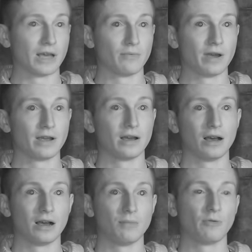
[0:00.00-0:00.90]
that way.
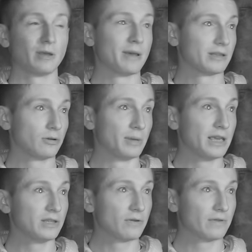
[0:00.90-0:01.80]
Um, hopefully it makes it a little bit
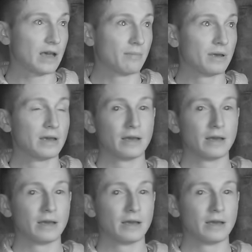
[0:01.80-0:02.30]
easier for them.